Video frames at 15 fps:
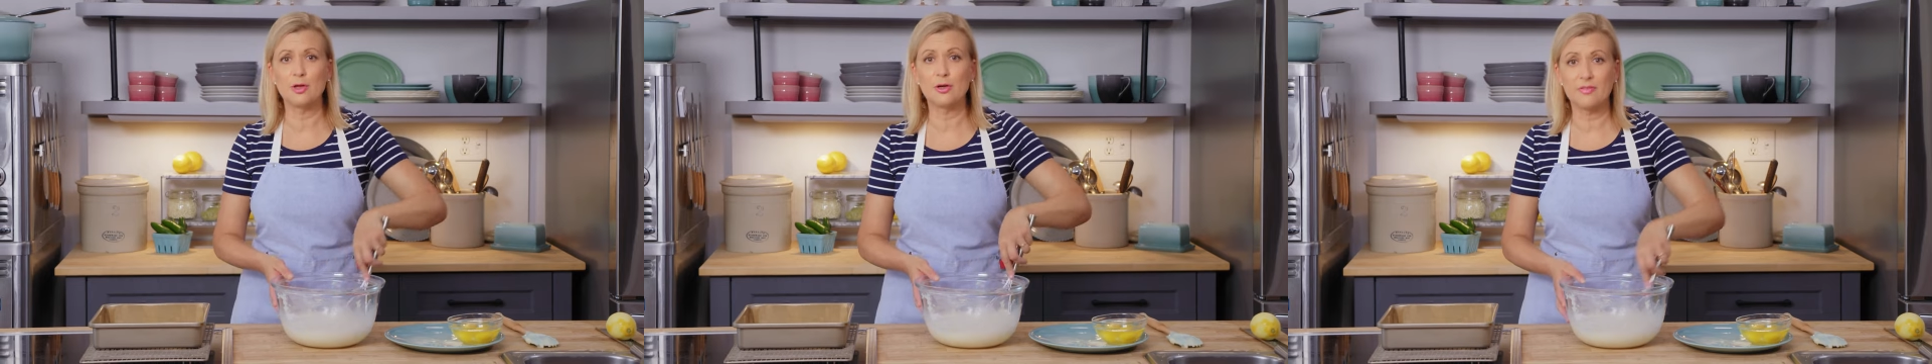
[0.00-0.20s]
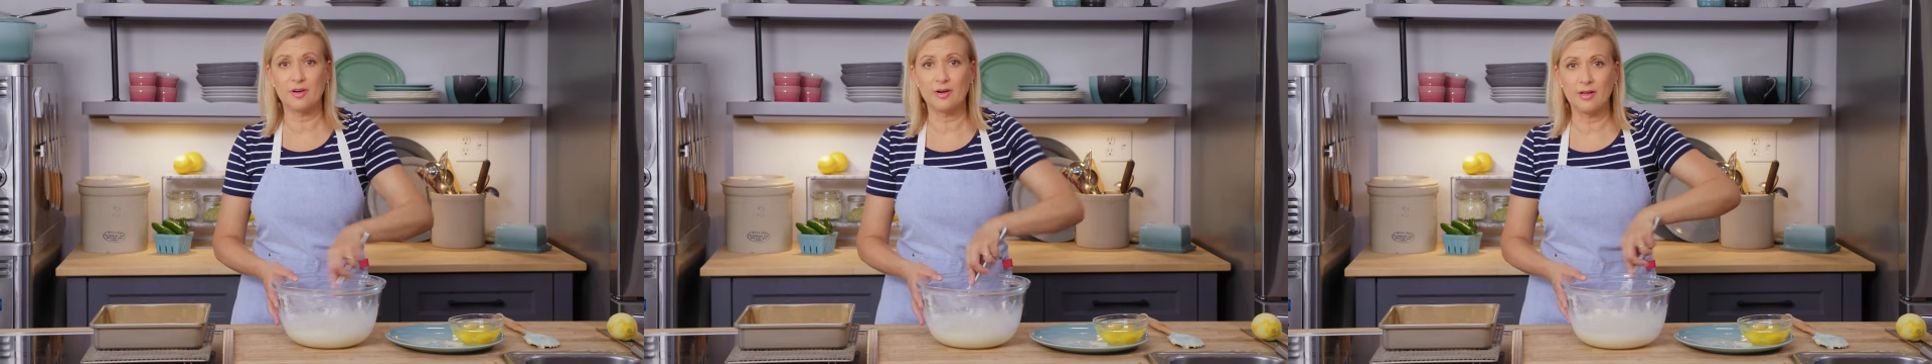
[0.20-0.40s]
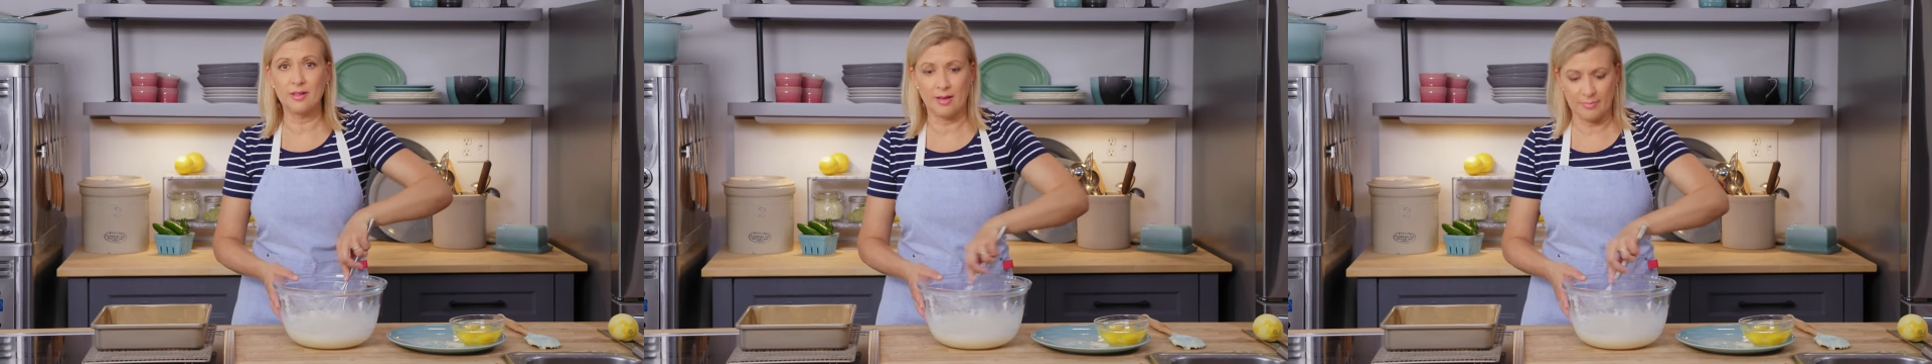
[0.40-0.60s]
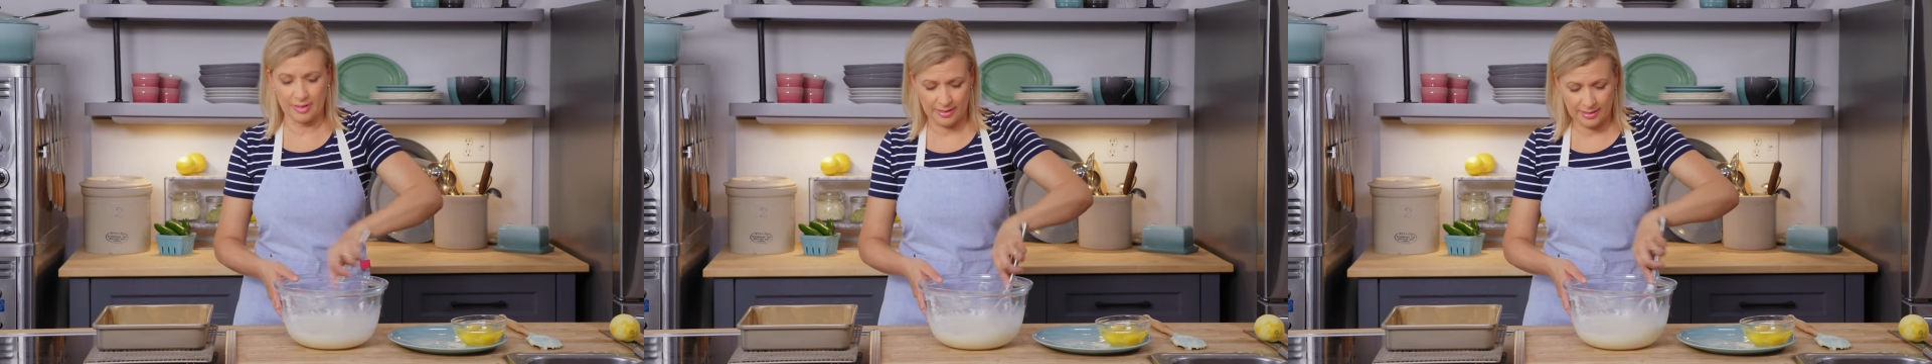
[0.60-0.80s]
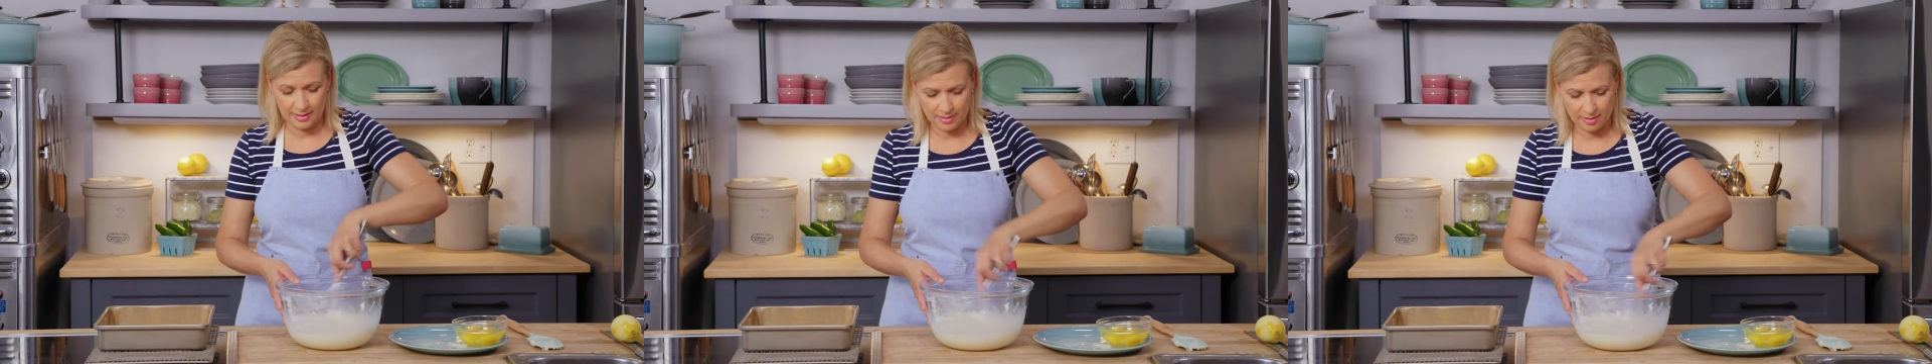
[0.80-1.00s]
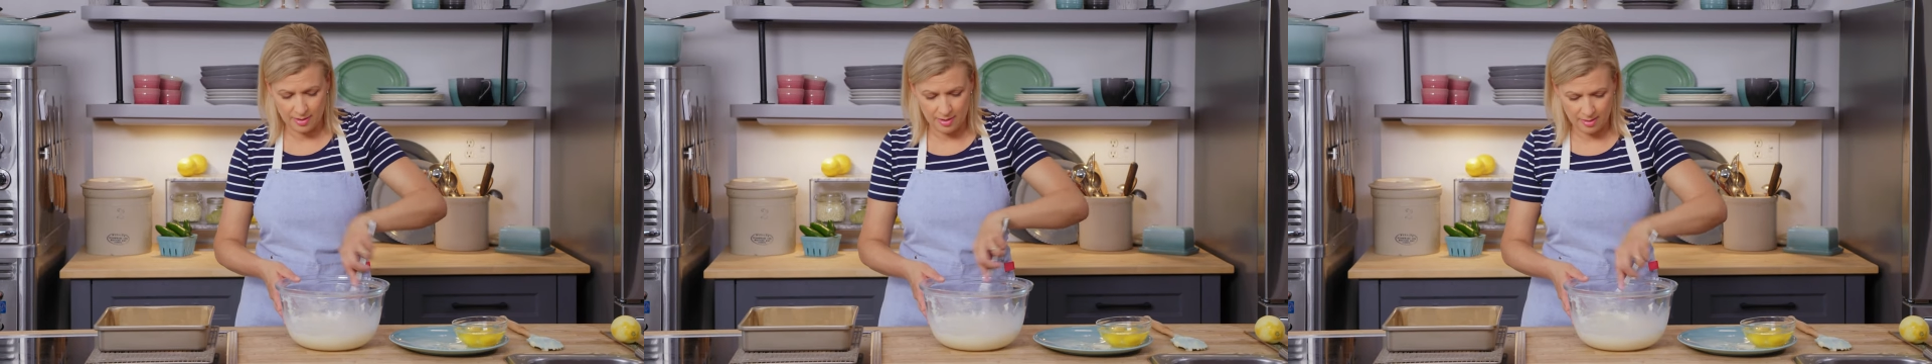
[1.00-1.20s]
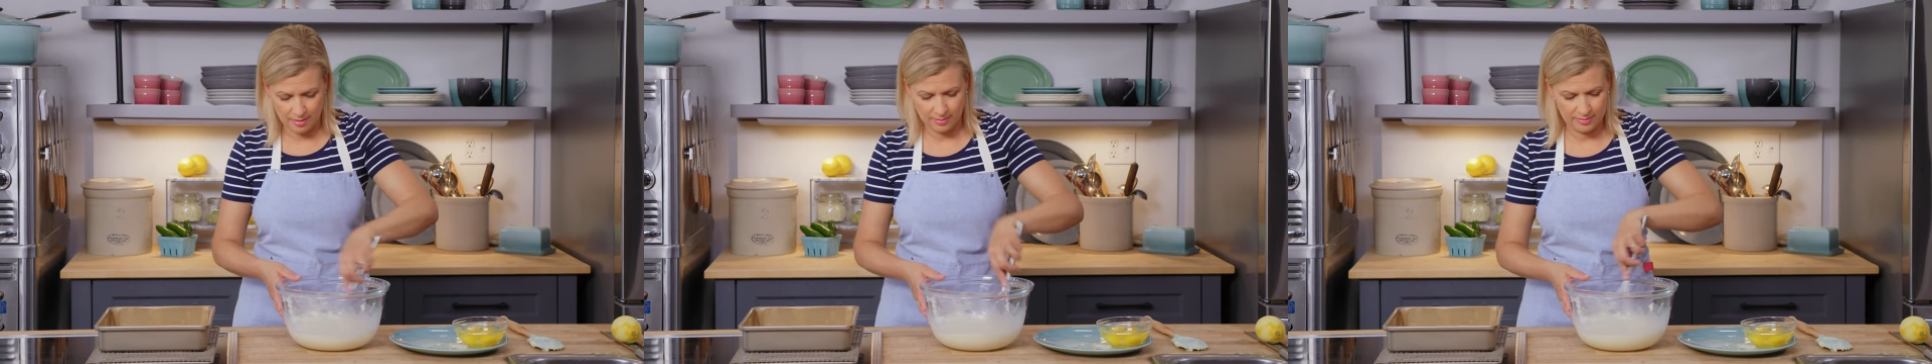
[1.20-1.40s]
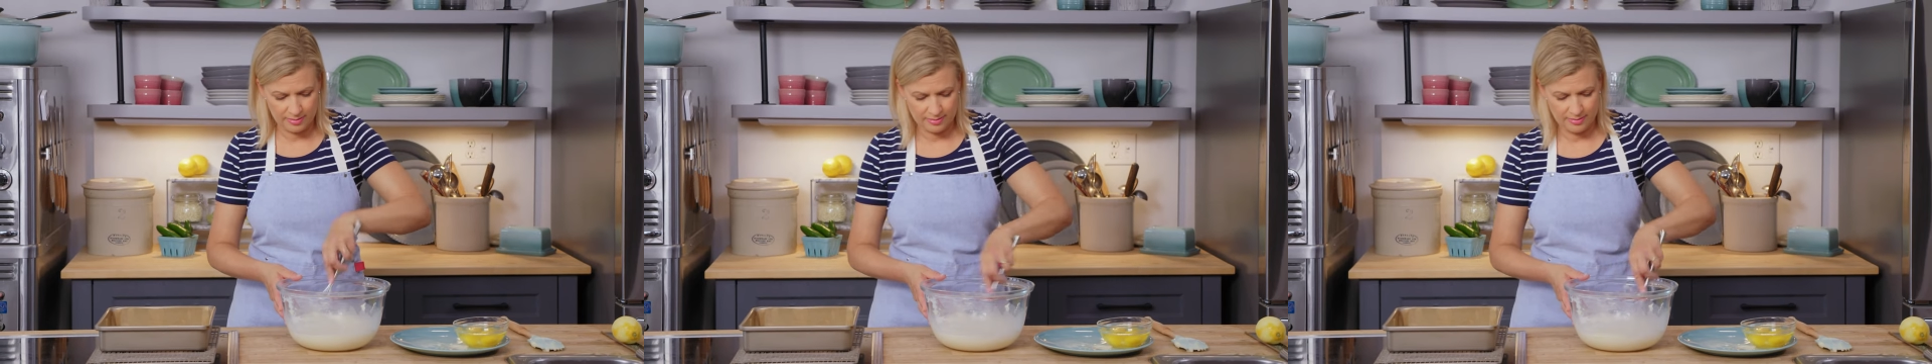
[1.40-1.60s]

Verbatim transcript: look very lemony at all.